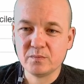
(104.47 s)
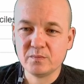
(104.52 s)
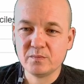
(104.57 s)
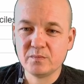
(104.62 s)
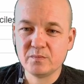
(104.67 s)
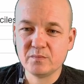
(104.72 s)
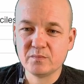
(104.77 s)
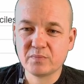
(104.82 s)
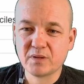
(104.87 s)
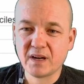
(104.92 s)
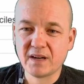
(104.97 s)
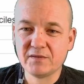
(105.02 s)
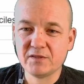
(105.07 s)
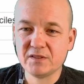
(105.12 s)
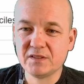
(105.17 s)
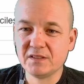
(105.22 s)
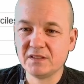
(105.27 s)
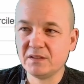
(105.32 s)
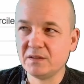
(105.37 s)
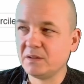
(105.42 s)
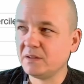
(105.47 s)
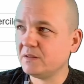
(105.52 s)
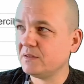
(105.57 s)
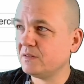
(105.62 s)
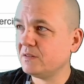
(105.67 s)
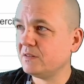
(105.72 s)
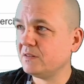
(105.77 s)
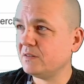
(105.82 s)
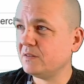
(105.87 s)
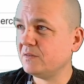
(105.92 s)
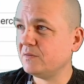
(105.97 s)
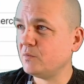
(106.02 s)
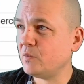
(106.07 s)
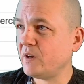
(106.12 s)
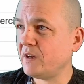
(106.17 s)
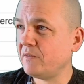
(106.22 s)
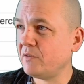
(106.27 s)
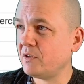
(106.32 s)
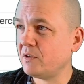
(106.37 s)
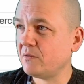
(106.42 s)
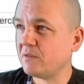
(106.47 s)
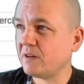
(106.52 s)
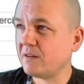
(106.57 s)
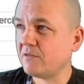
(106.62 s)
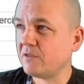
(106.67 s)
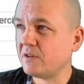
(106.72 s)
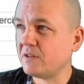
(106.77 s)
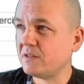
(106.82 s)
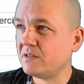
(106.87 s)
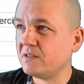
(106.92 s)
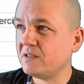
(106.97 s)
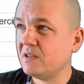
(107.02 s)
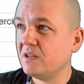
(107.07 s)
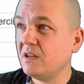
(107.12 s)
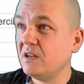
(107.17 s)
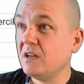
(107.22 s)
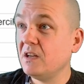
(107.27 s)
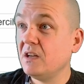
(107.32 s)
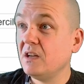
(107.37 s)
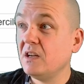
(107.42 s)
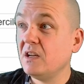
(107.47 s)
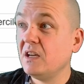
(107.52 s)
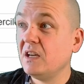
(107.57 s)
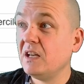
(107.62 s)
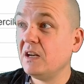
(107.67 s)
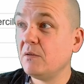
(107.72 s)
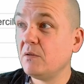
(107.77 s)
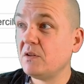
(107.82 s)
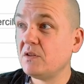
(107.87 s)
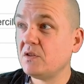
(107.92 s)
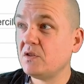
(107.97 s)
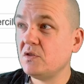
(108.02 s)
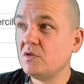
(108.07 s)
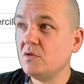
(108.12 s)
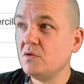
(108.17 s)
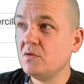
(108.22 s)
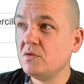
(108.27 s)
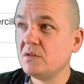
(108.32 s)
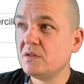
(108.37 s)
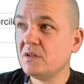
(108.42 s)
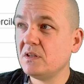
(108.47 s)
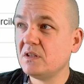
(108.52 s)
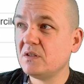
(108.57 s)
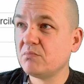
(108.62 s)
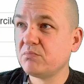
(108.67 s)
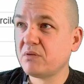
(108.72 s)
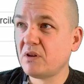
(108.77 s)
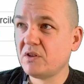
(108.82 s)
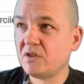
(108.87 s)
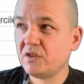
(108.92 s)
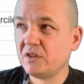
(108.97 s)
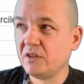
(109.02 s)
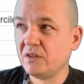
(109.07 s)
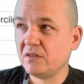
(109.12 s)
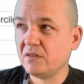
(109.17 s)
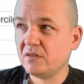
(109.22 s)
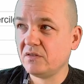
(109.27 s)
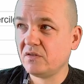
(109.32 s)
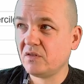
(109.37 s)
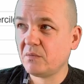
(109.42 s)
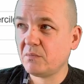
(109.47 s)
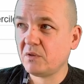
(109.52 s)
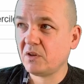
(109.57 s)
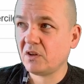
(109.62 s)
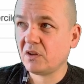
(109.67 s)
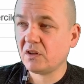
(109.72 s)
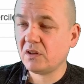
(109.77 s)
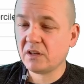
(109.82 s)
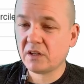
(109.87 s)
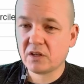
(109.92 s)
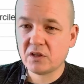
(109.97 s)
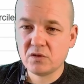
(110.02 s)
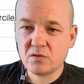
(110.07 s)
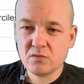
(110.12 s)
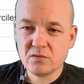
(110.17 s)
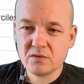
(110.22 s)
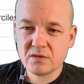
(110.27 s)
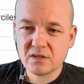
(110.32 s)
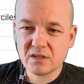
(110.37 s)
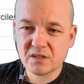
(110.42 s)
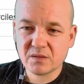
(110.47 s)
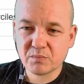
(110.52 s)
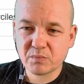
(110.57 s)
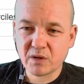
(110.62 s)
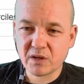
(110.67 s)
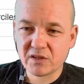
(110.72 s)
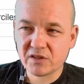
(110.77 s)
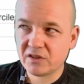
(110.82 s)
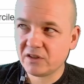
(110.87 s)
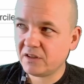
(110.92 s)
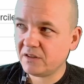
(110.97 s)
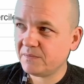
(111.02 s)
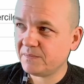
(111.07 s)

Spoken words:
privacy waiver, whatever it is. Anyways, use this spreadsheet. So I'm going to click use the spreadsheet,